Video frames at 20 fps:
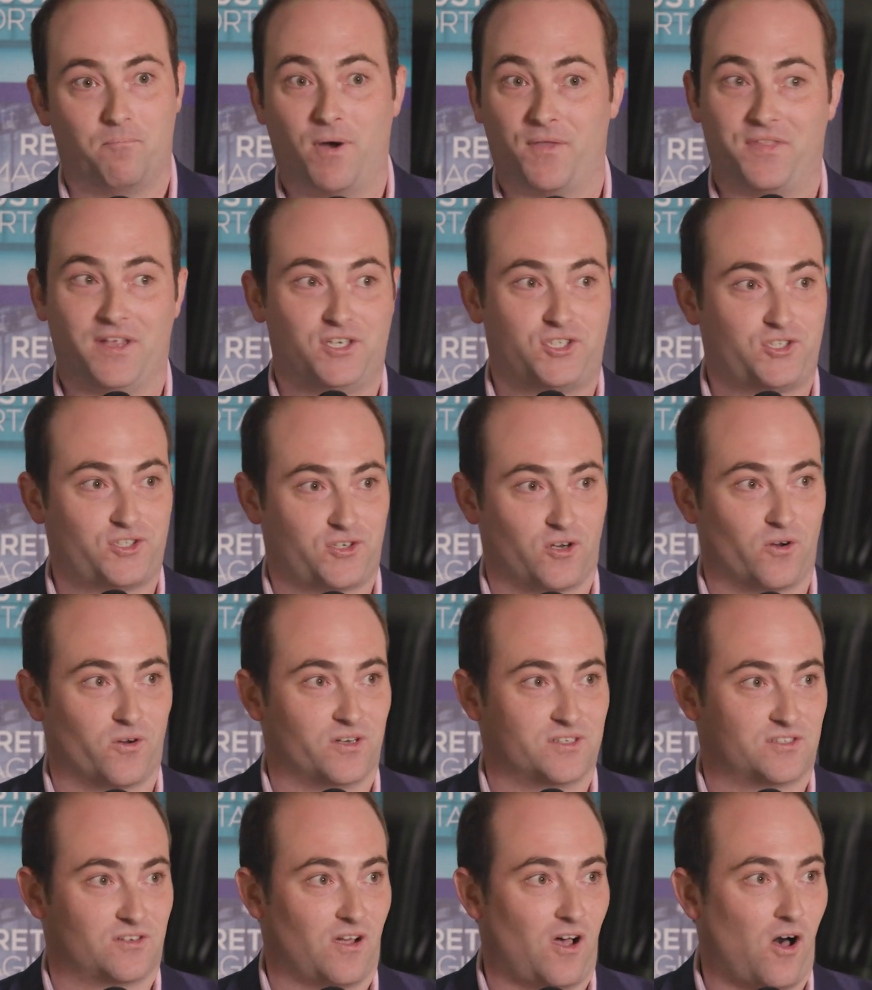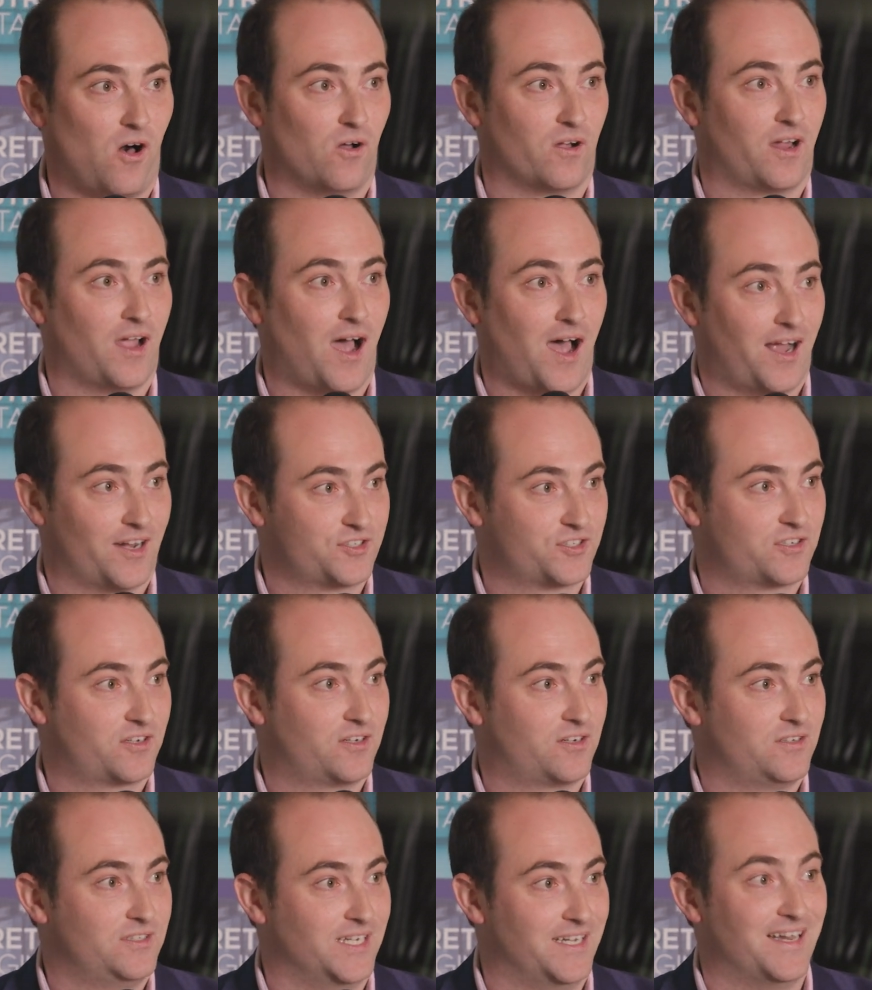but they sure as all gosh
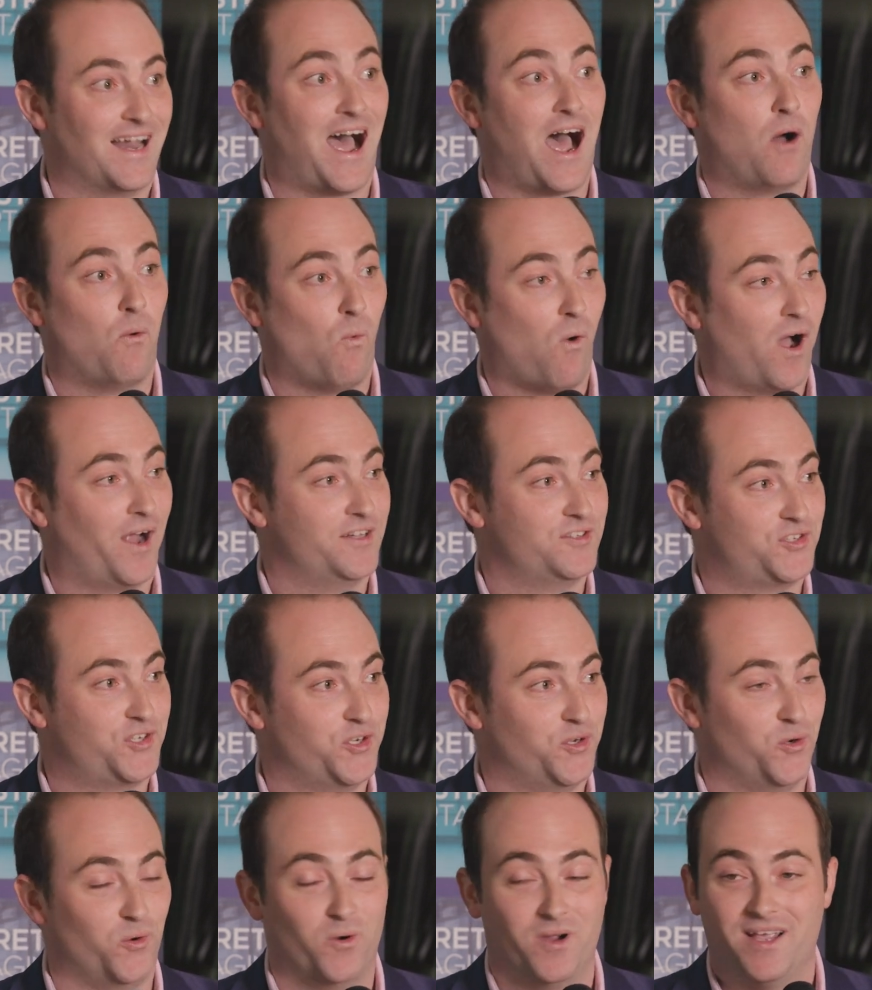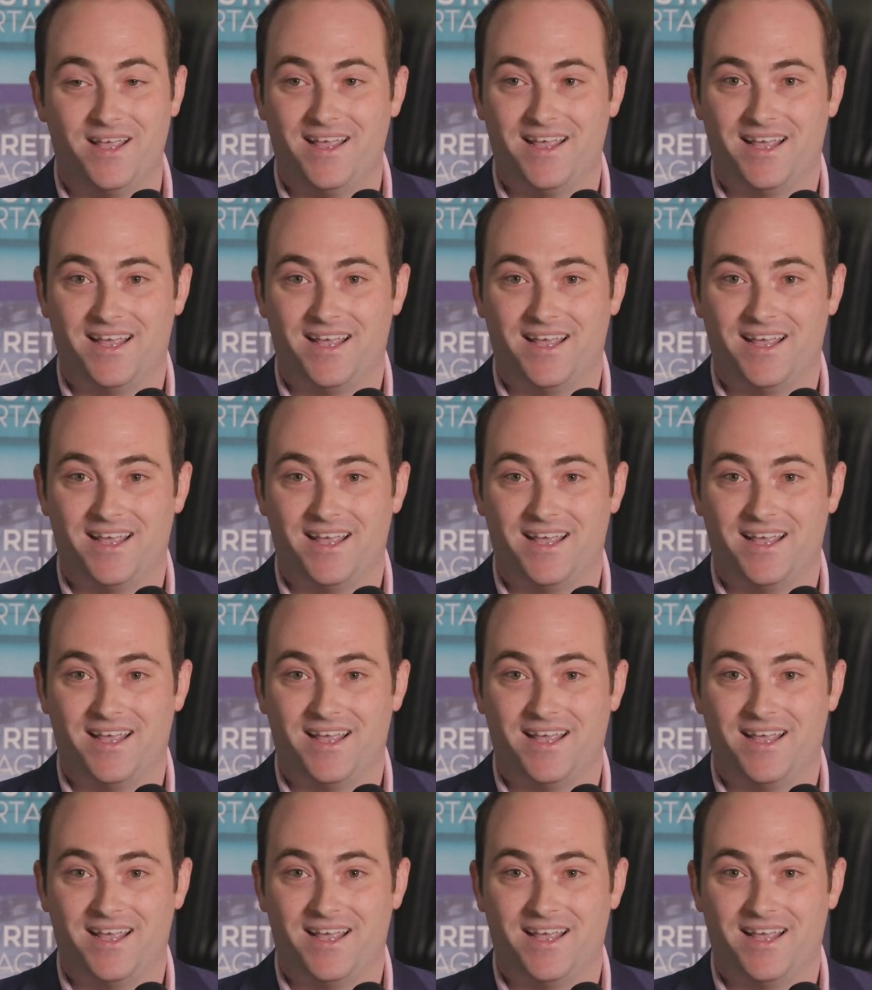did not want to